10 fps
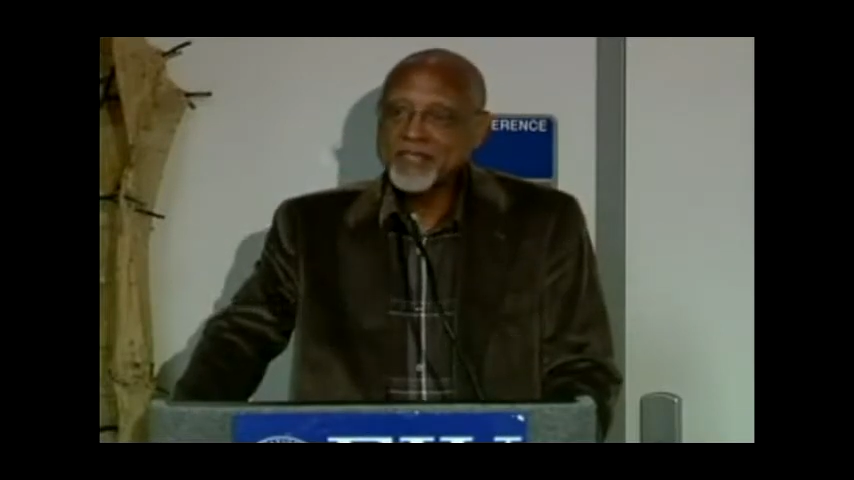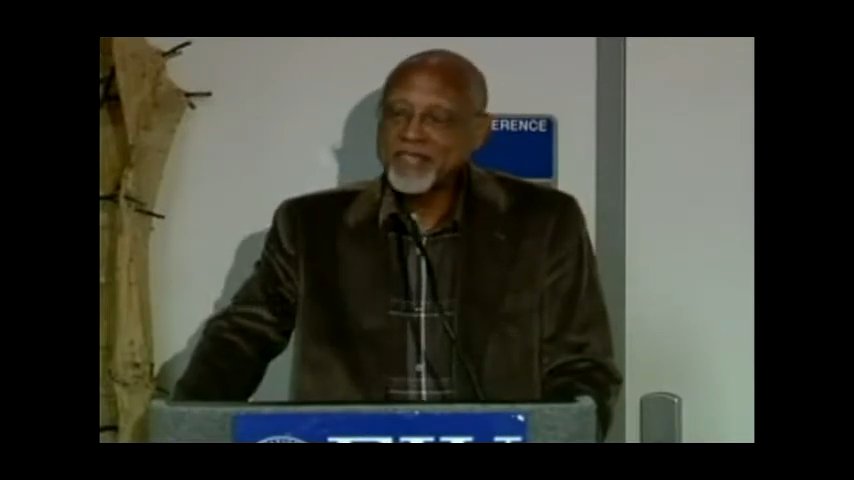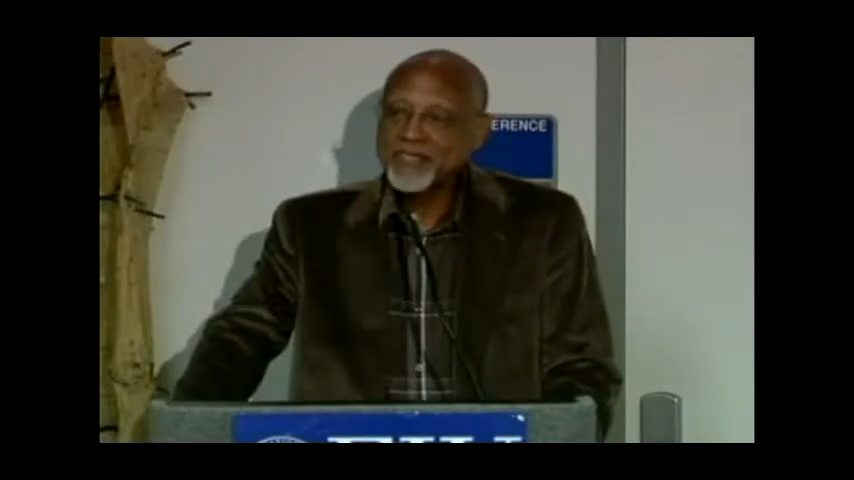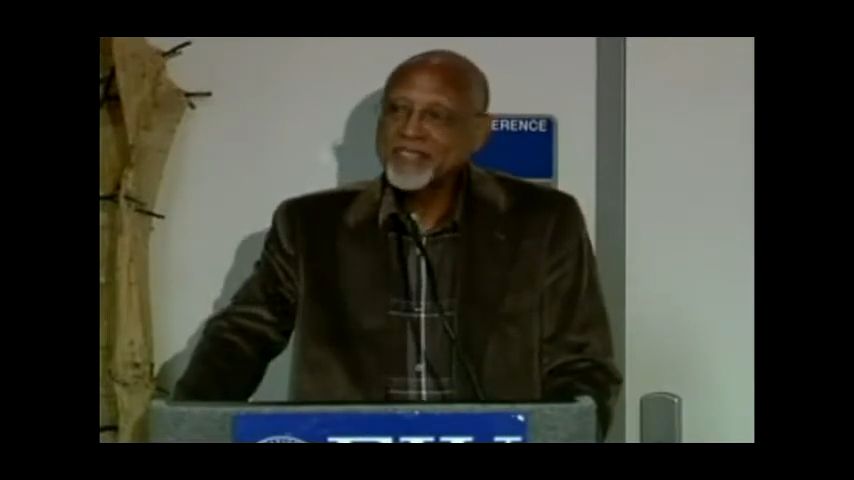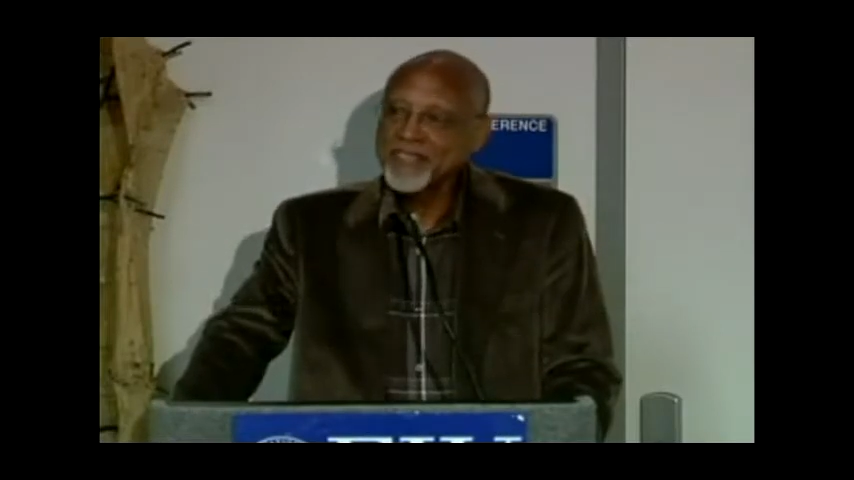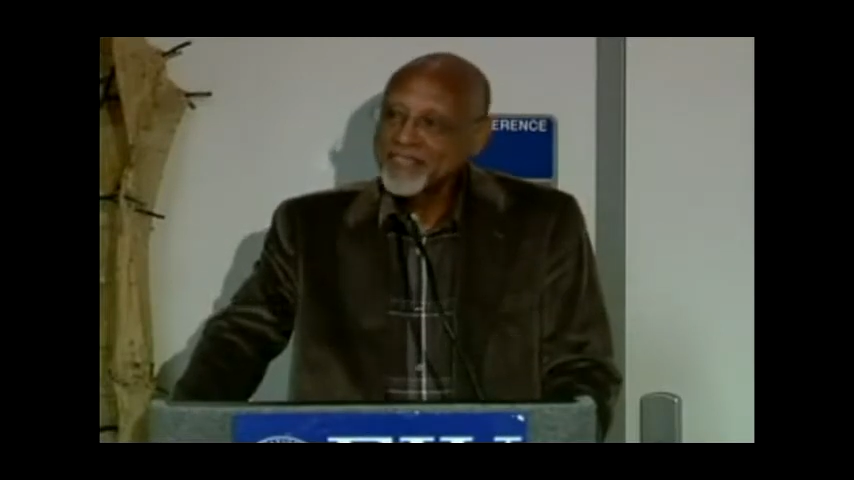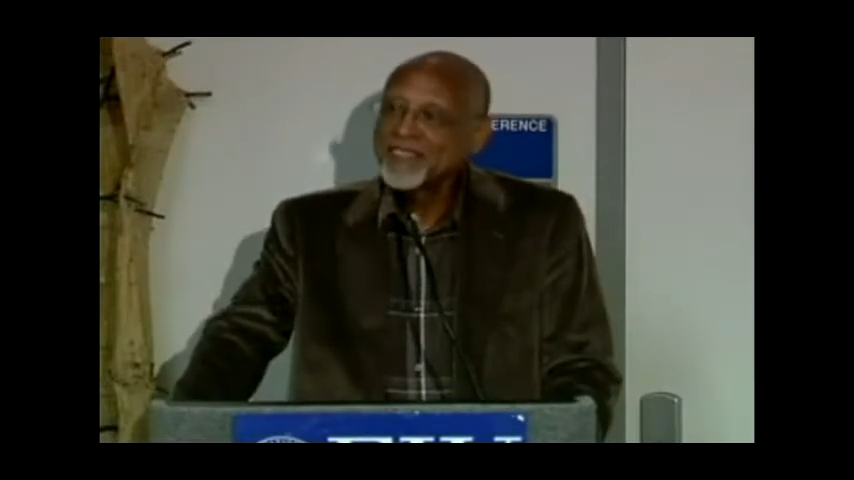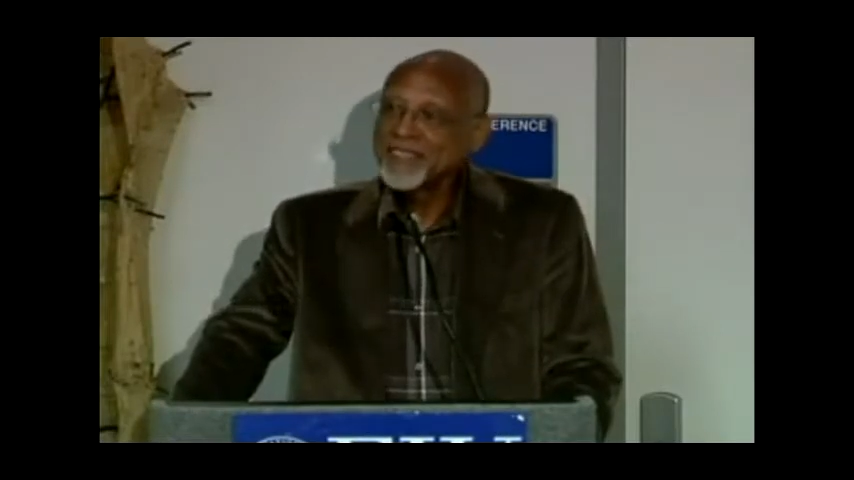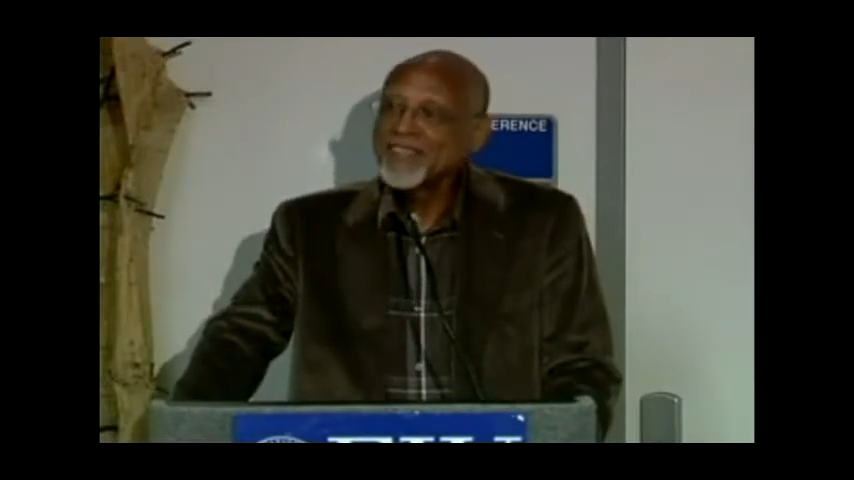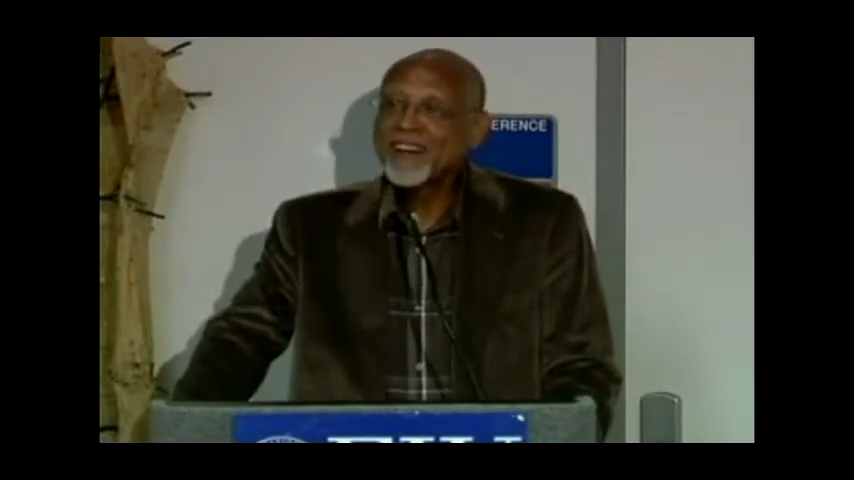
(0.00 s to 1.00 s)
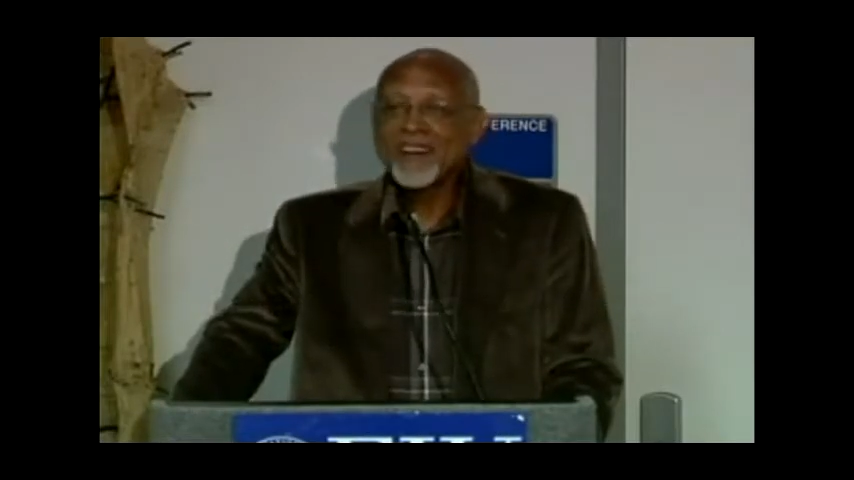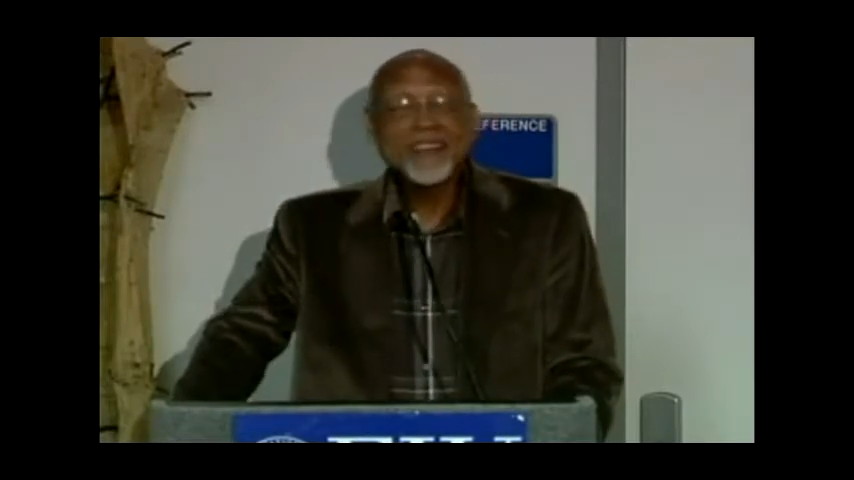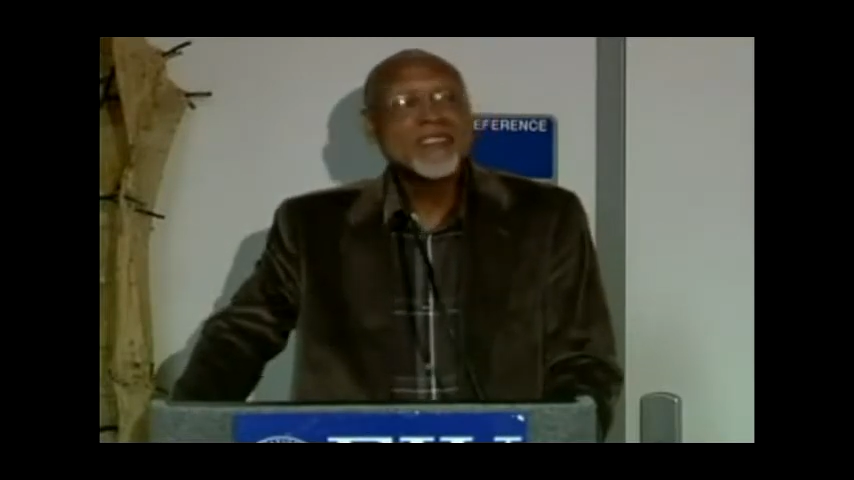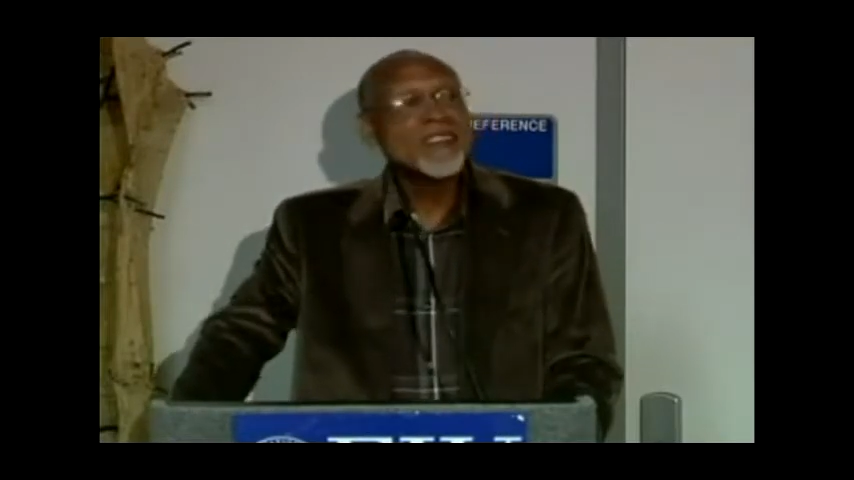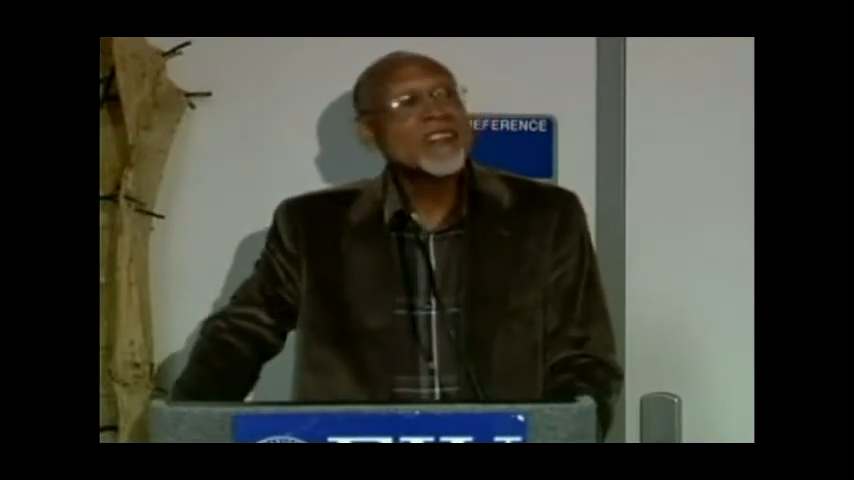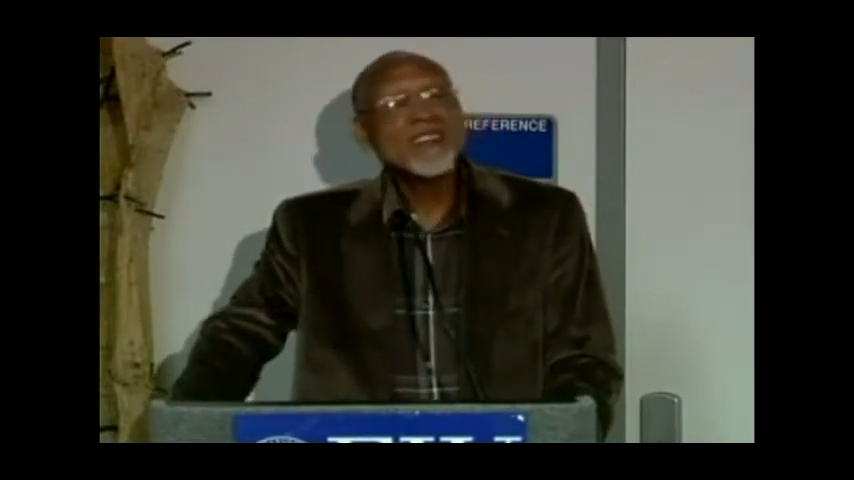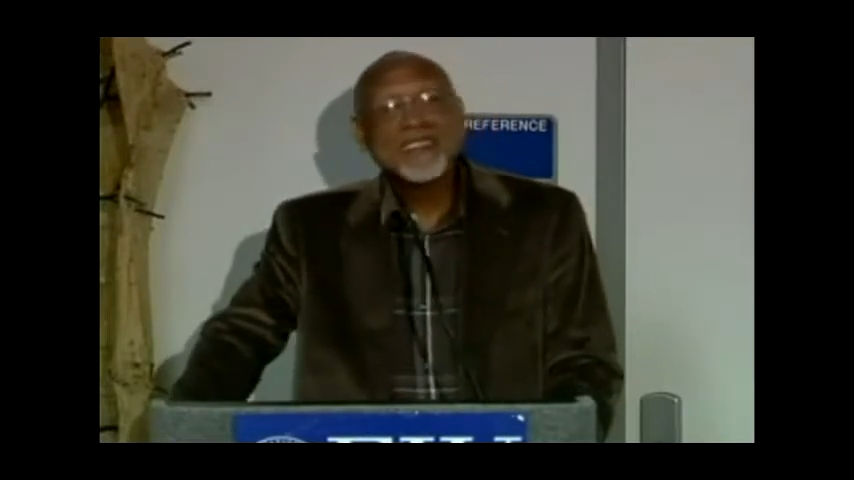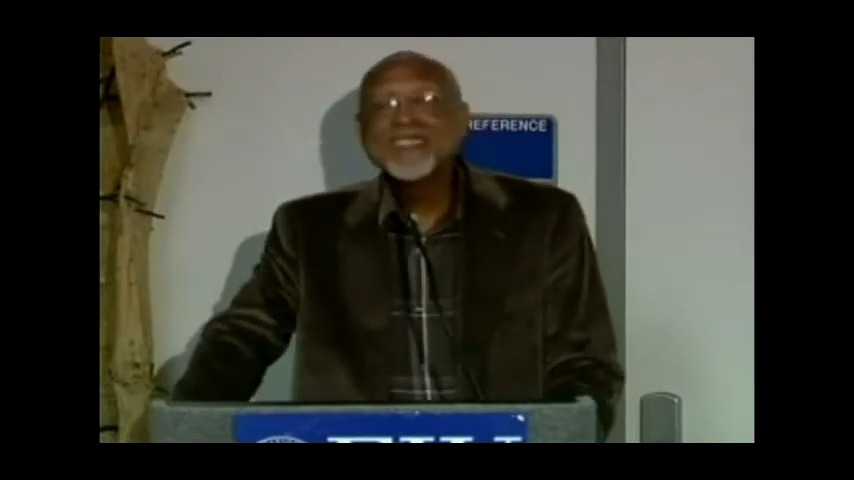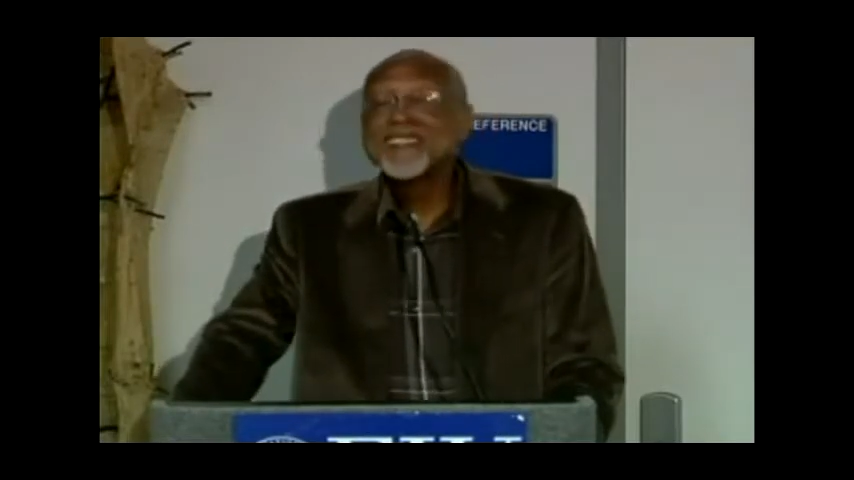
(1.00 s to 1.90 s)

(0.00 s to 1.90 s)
say, yeah, yeah,